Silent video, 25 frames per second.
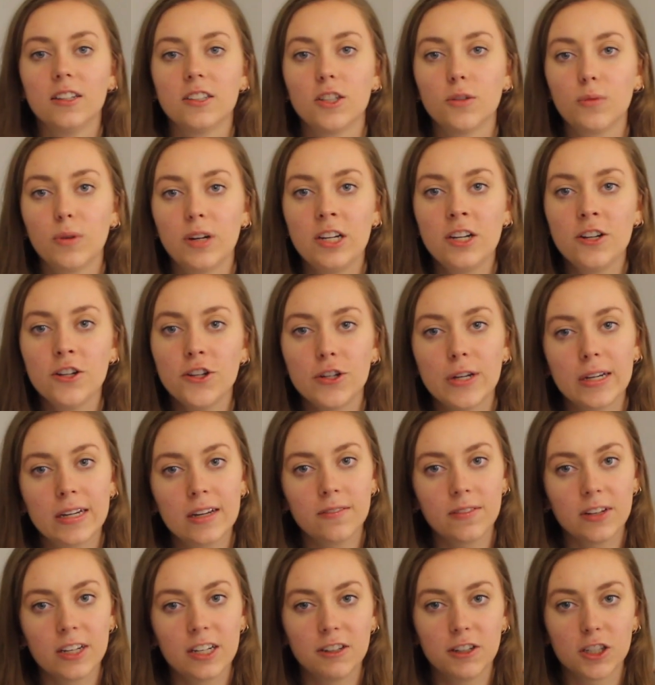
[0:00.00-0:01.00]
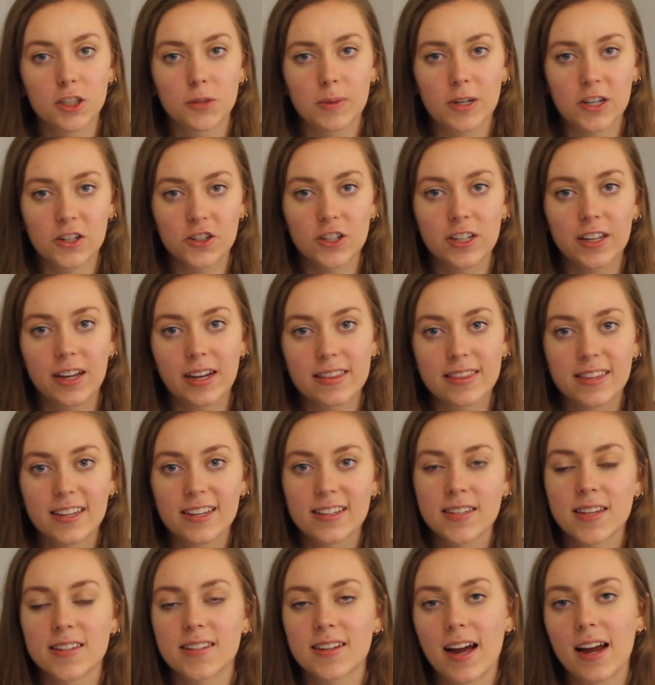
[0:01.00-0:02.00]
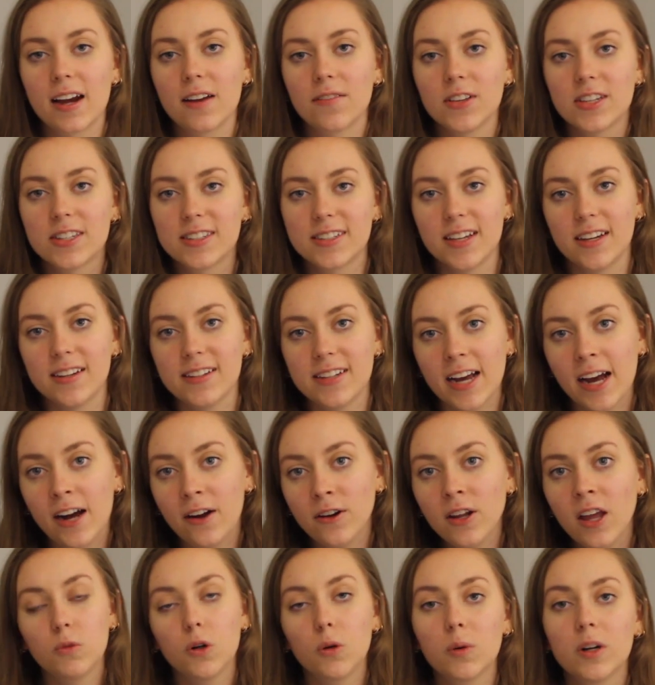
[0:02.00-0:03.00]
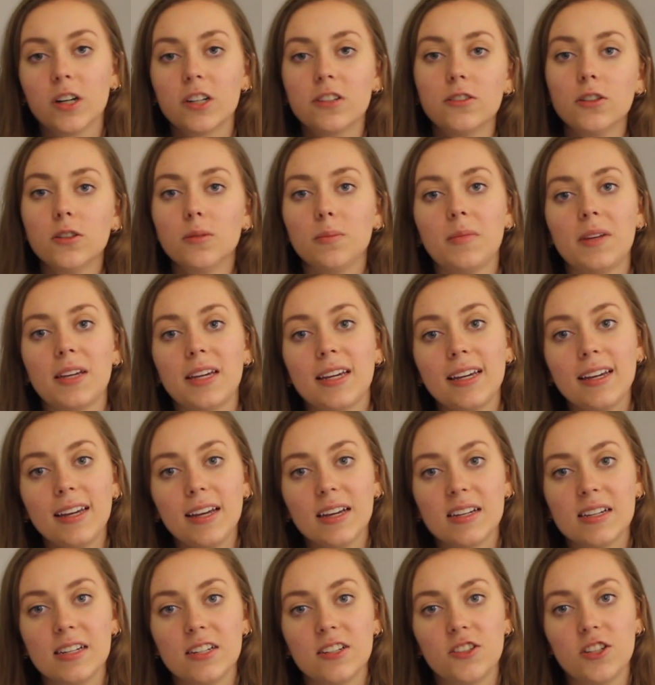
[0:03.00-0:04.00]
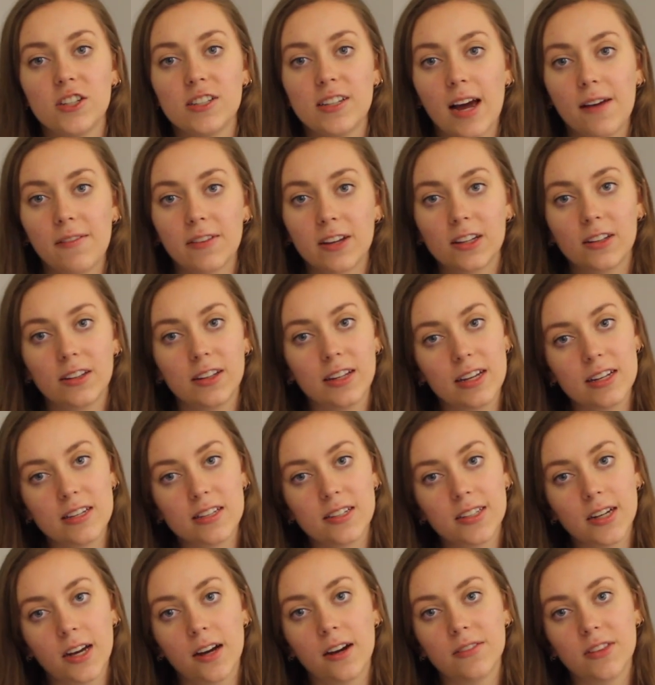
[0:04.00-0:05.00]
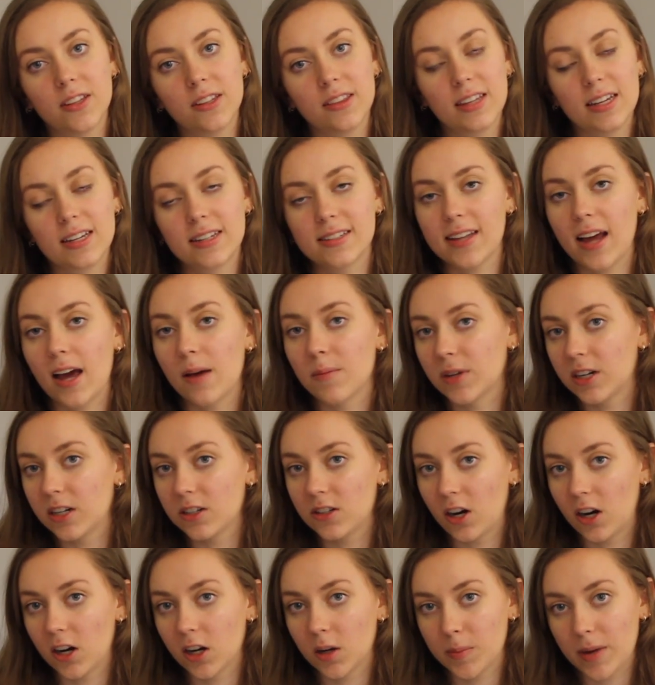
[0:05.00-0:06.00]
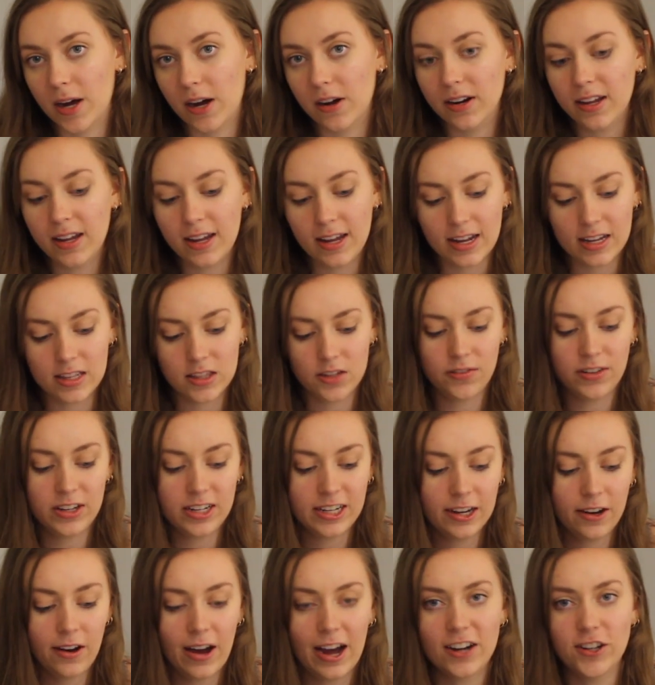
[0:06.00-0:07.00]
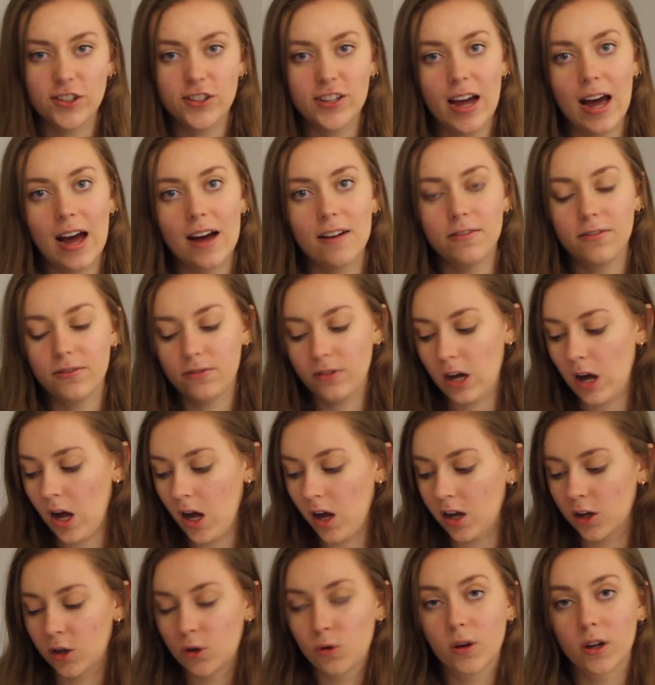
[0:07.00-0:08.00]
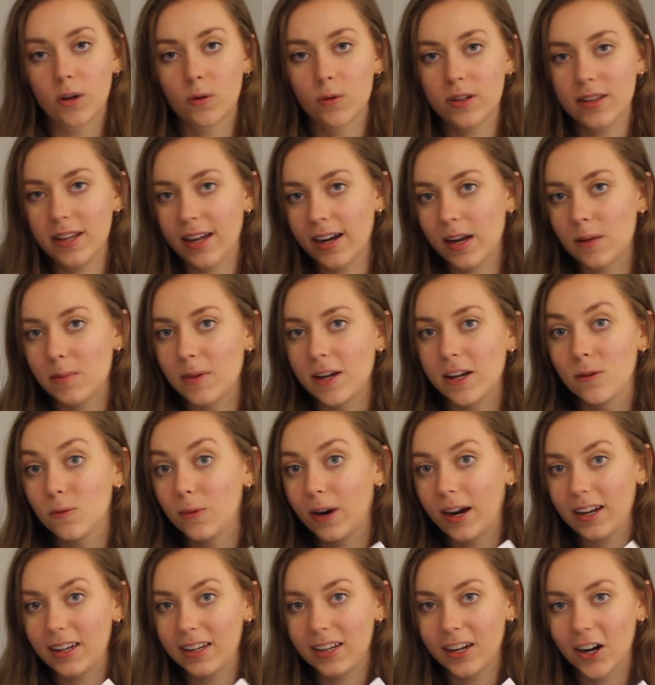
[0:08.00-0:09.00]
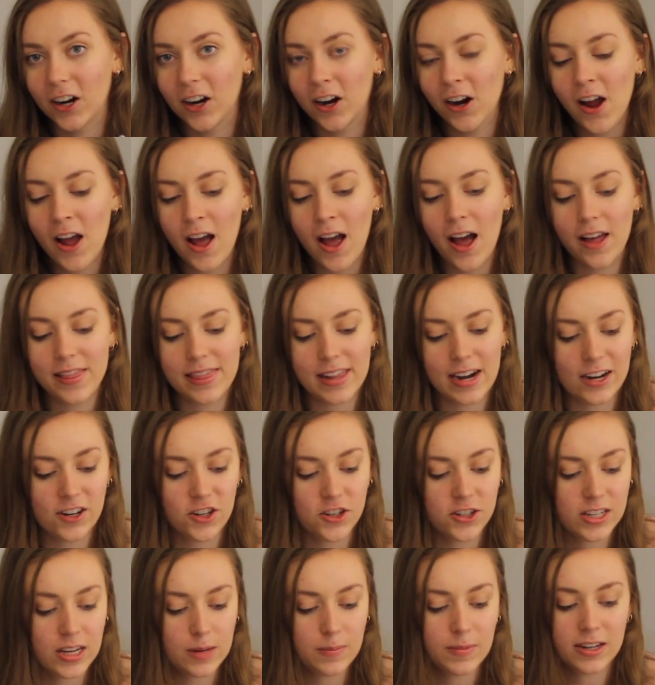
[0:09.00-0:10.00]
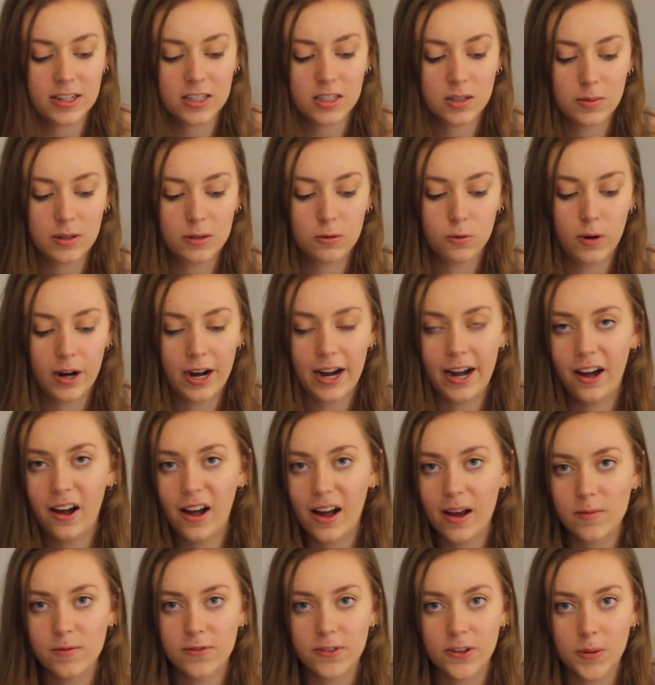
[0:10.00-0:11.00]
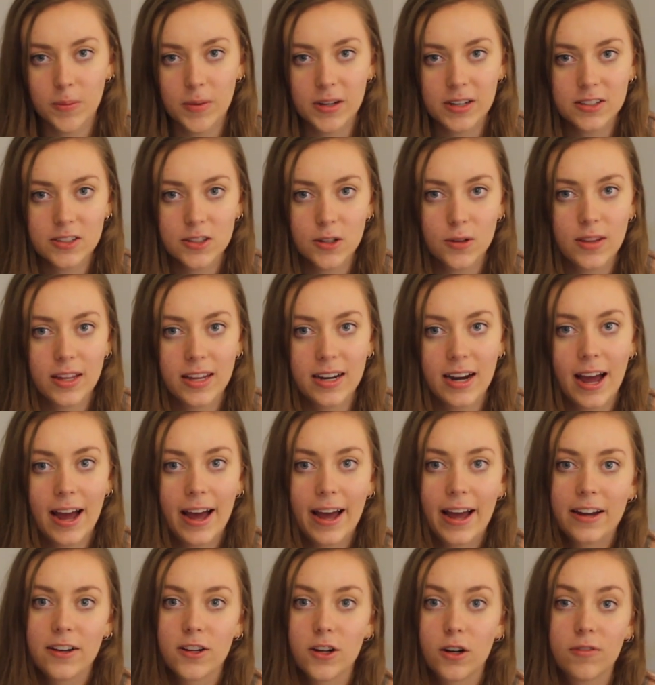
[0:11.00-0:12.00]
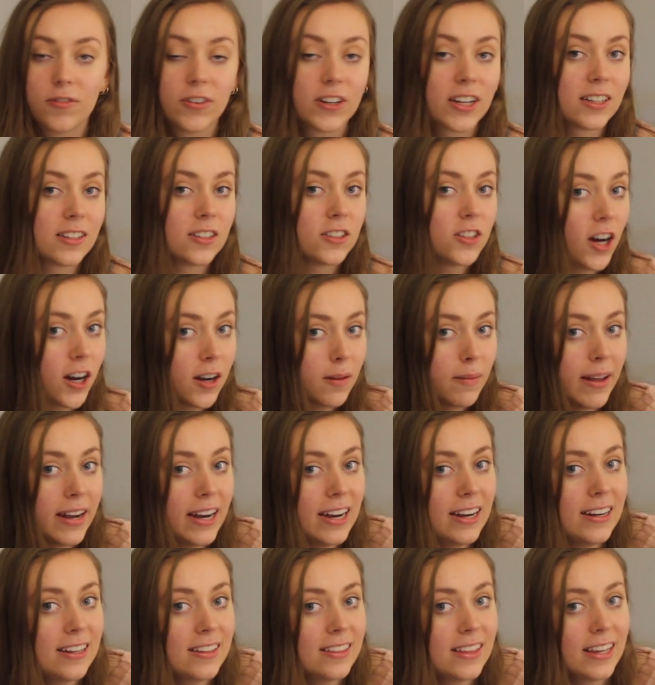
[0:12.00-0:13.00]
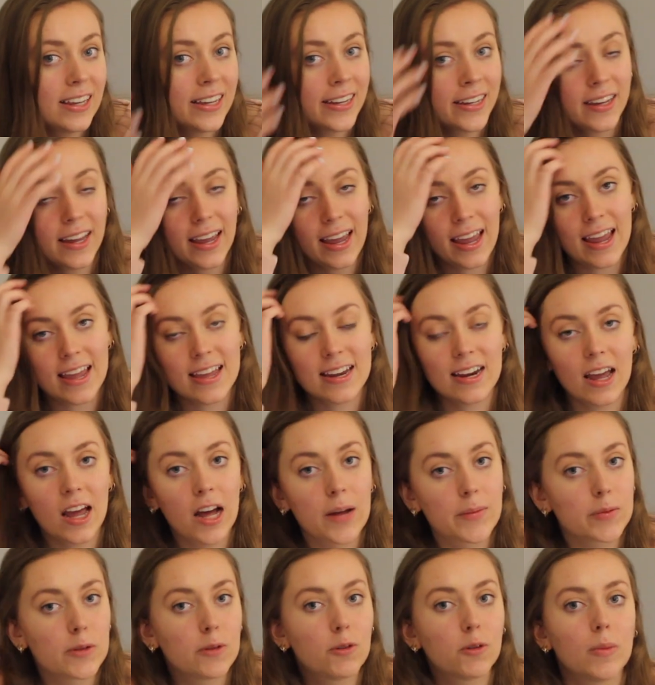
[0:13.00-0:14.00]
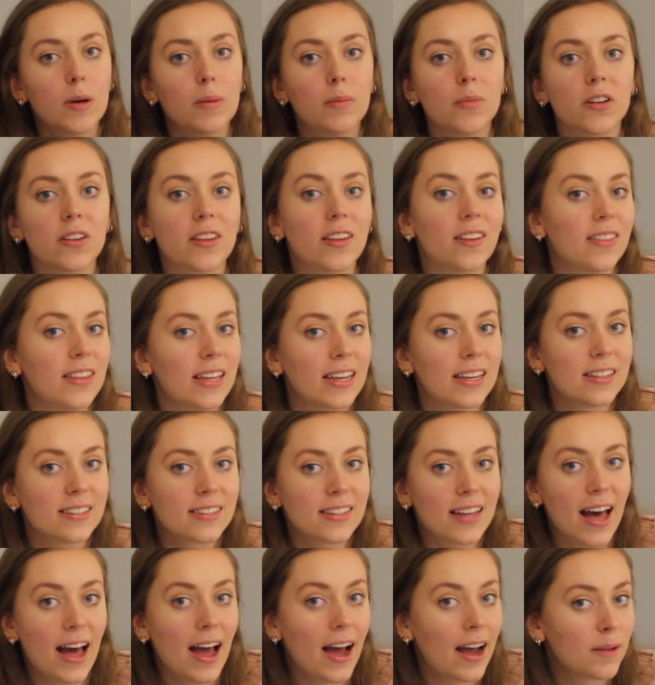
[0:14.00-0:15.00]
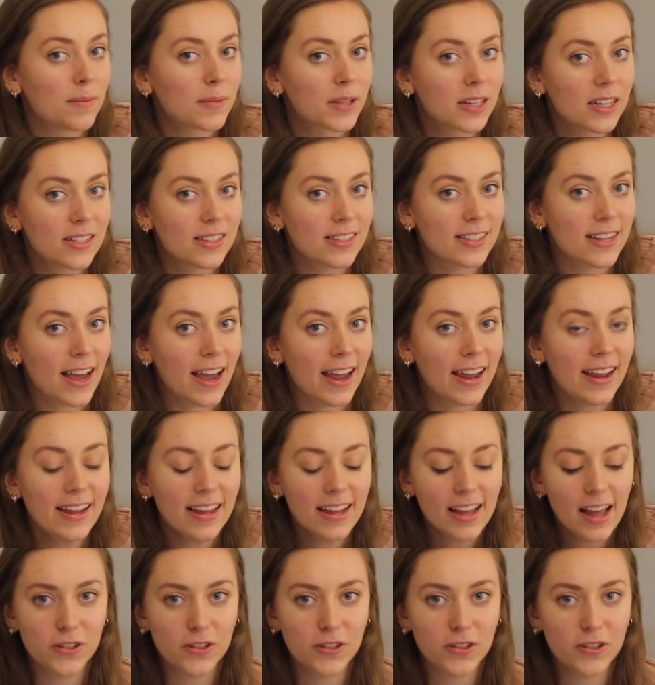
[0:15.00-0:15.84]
So when you're doing a video, especially like this, that's kind of a sit down, what works for me is just having a list of the things that I'm going to talk about in the video. I just have a quick one that I made right here that I just keep next to me while I'm filming, so then I don't forget to talk about anything and it helps me remember the things that I'm going to say.